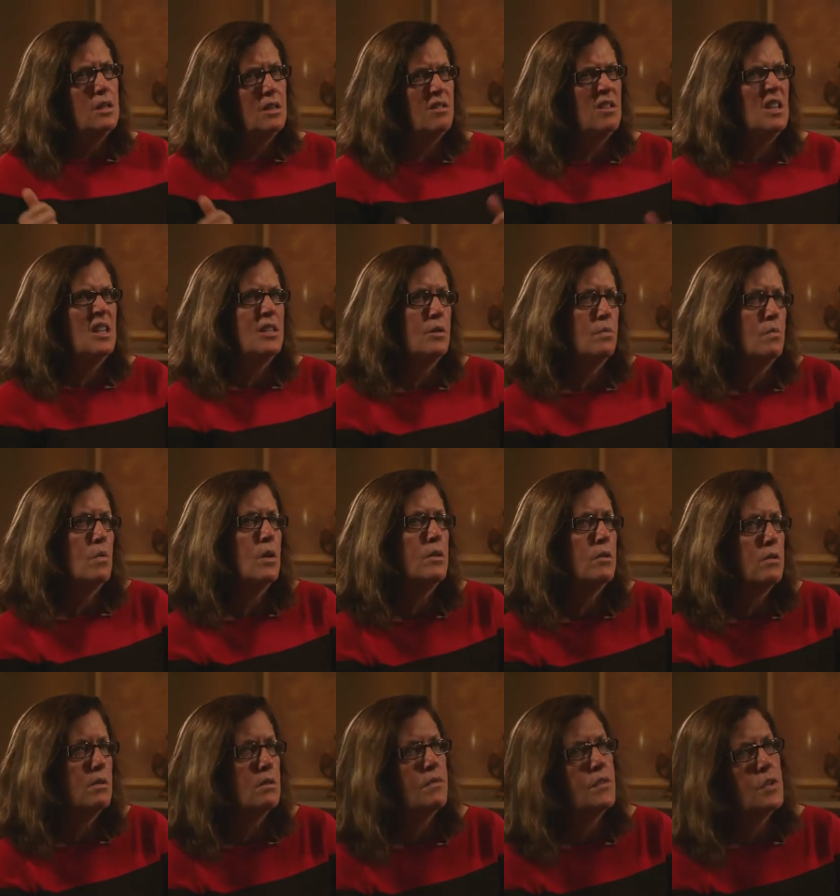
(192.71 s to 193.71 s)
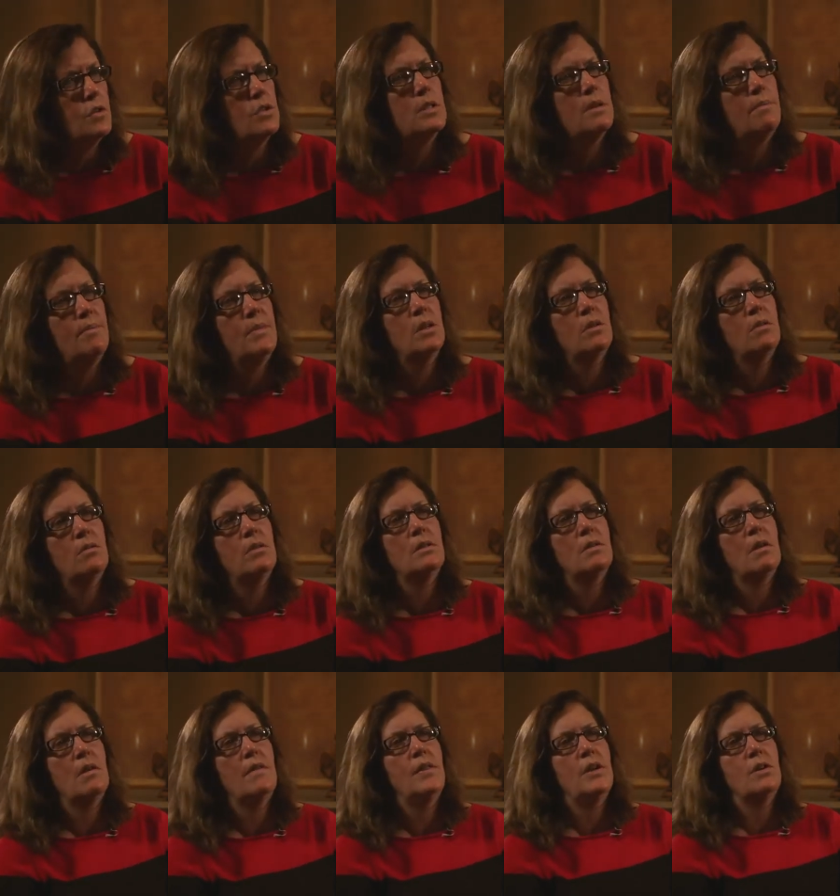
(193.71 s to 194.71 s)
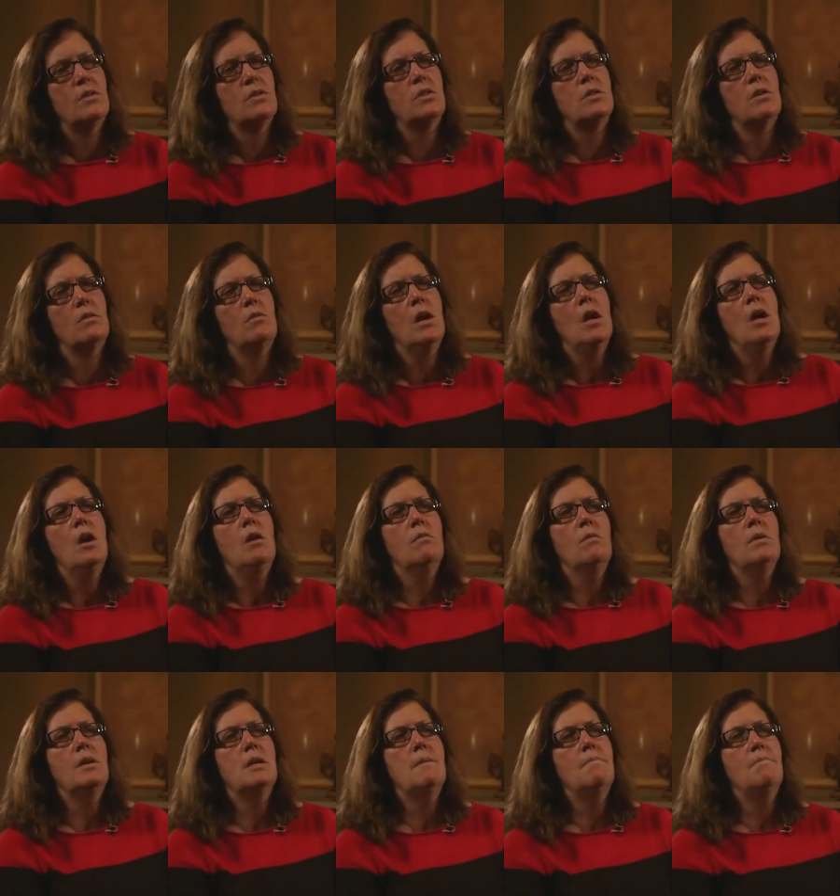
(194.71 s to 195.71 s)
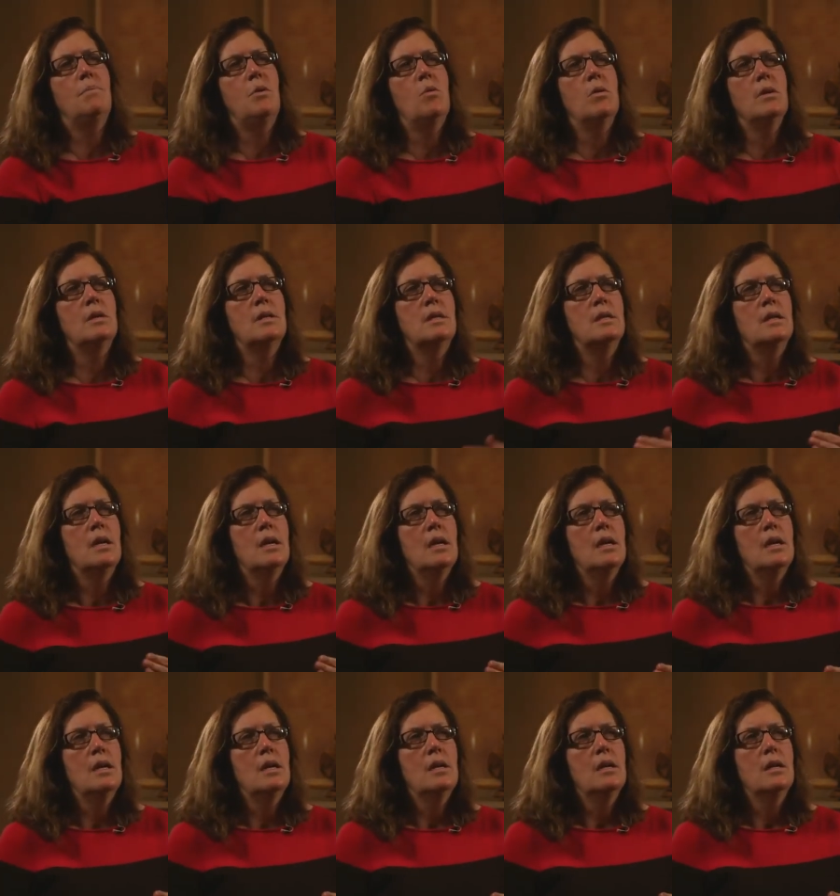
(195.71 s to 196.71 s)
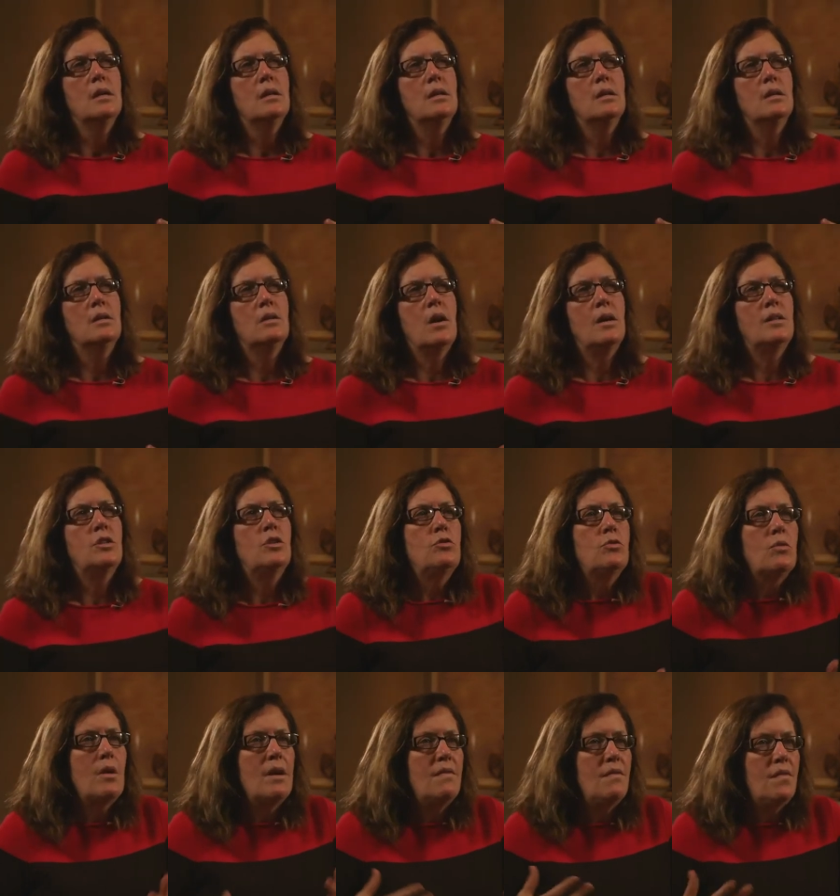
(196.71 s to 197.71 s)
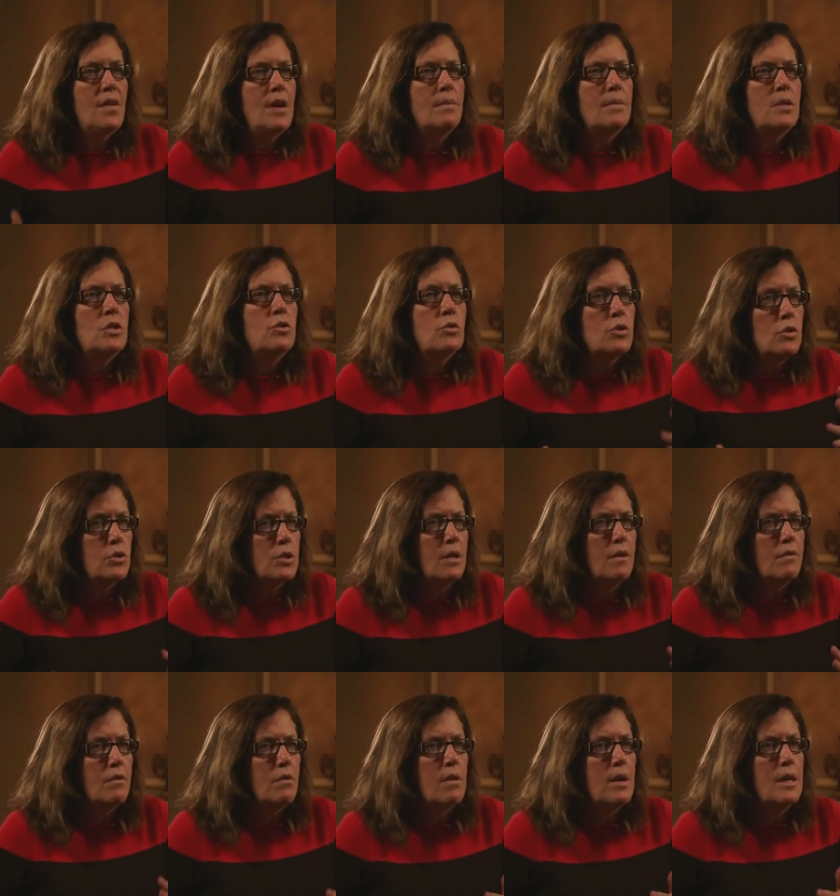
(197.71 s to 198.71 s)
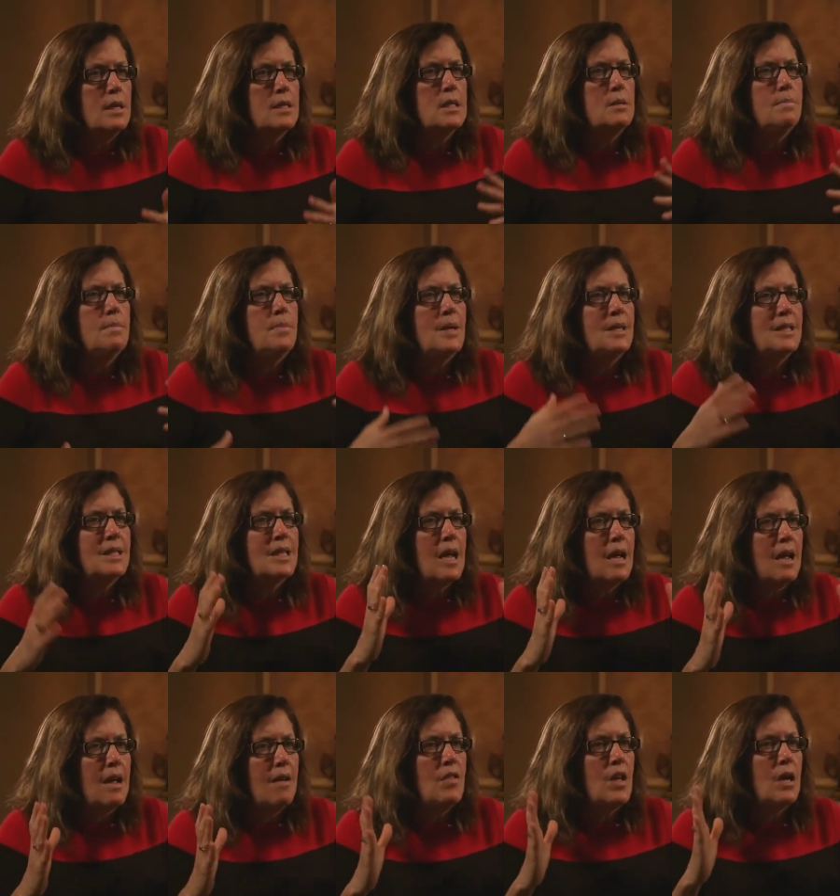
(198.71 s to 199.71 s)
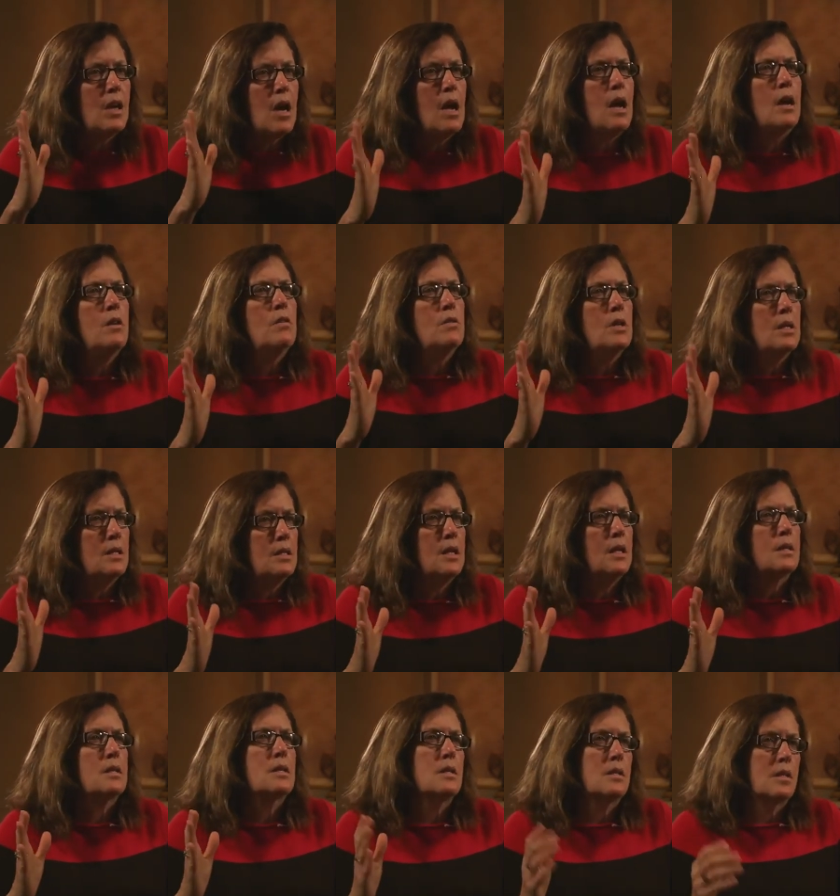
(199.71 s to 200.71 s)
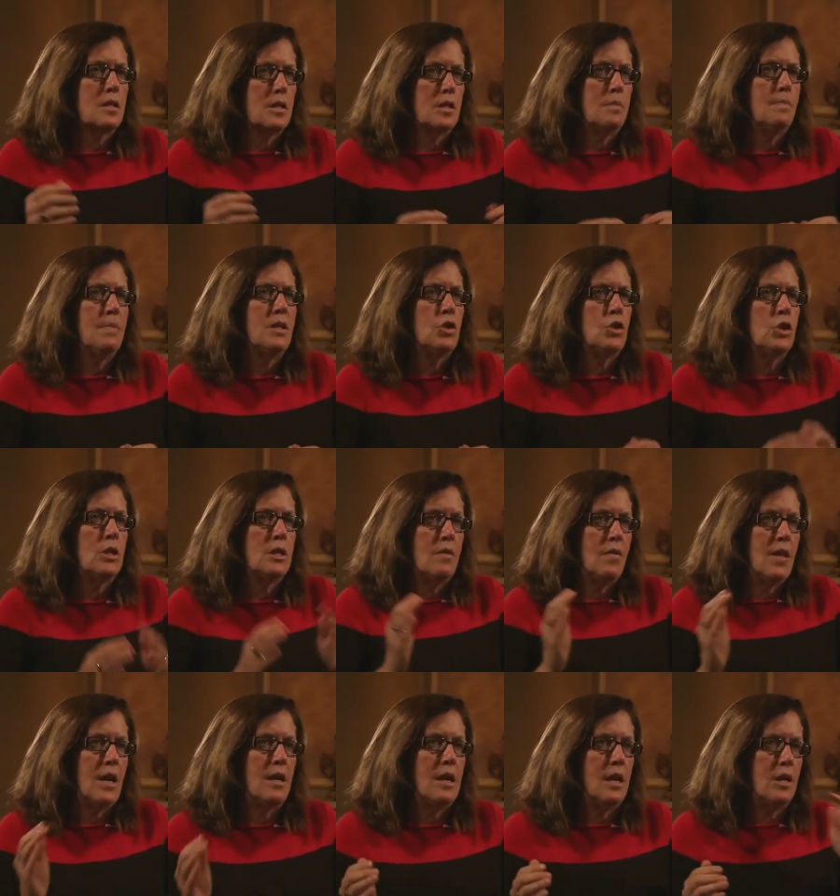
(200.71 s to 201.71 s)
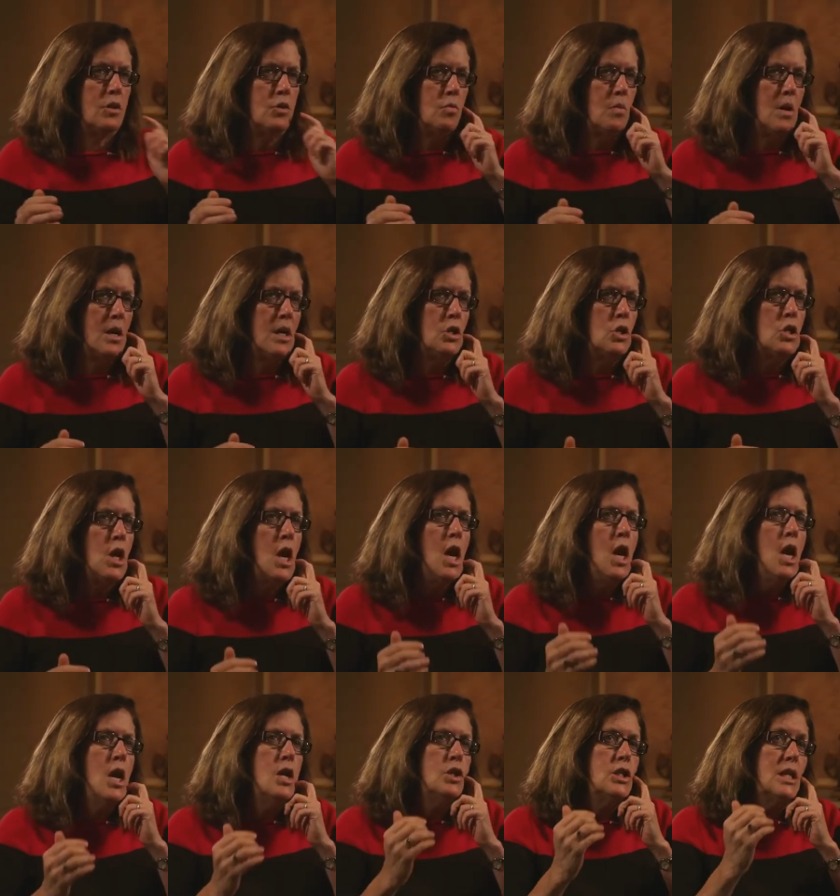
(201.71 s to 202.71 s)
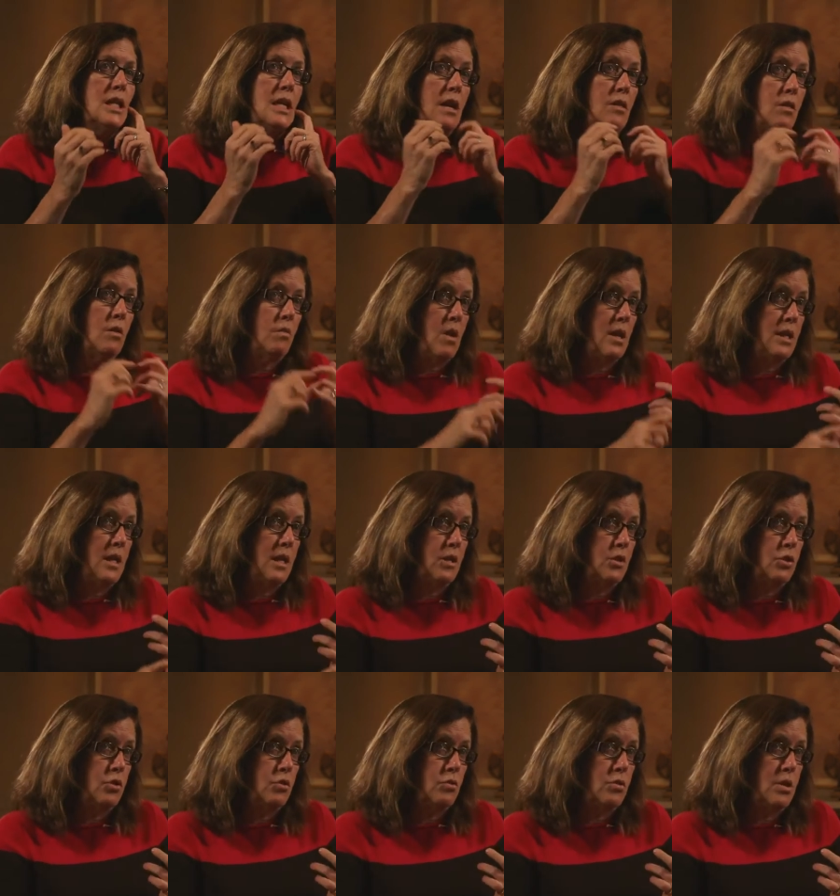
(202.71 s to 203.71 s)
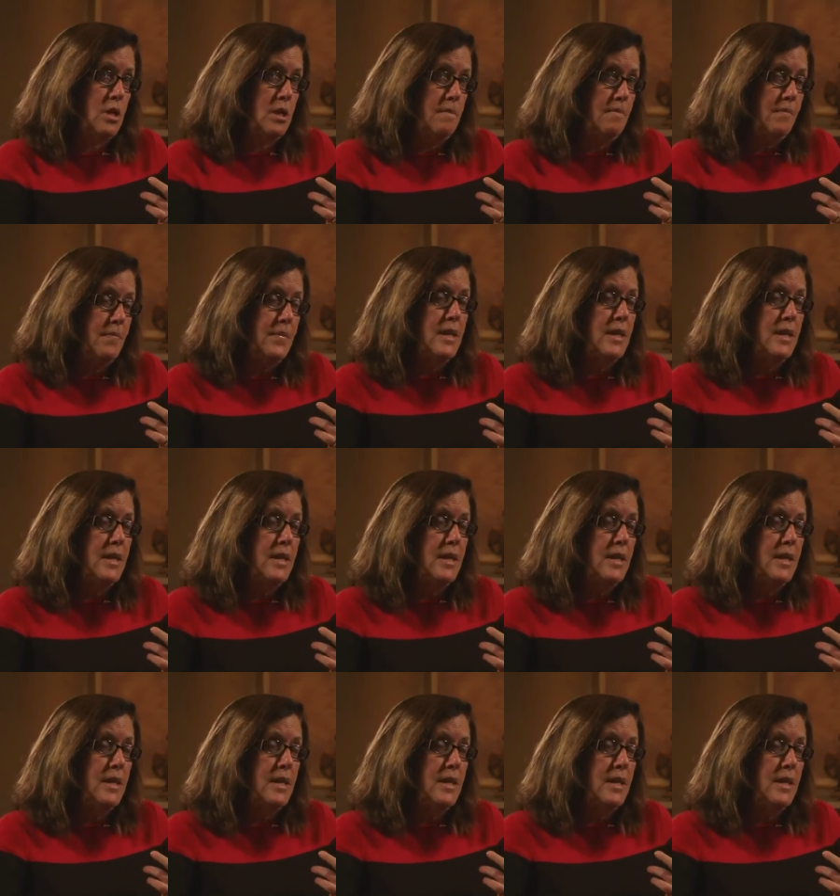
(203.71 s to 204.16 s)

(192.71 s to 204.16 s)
You need to wonder if there's something going on there. So really important not to drive families or yourself crazy, but to have that higher index of suspicion in that age range, to get the right history,